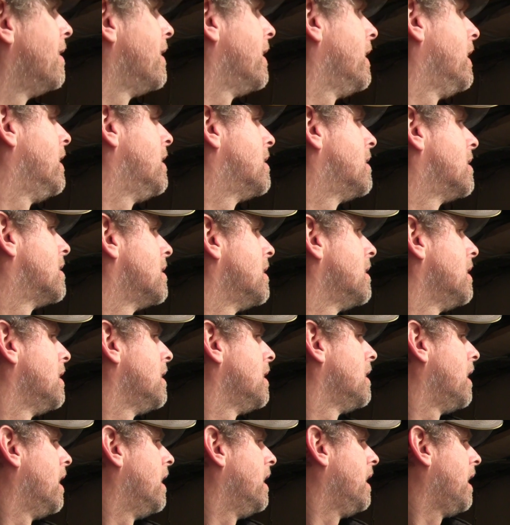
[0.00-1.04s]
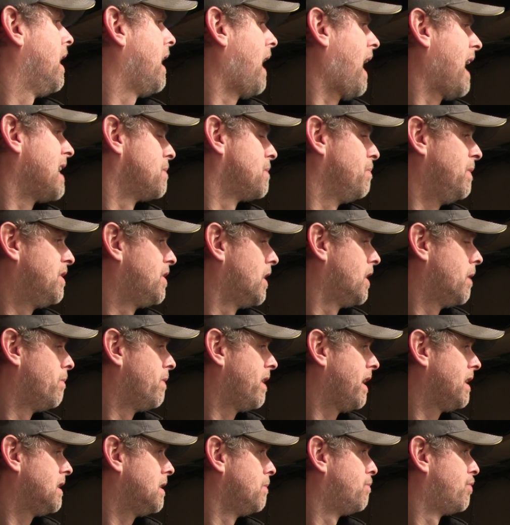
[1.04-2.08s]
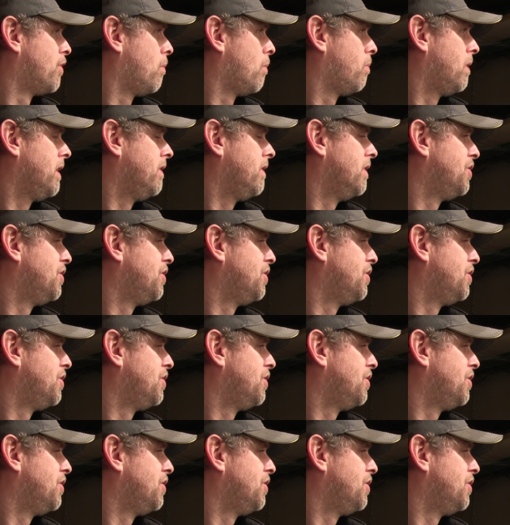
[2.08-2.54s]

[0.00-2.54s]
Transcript: it hasn't been terminated properly. The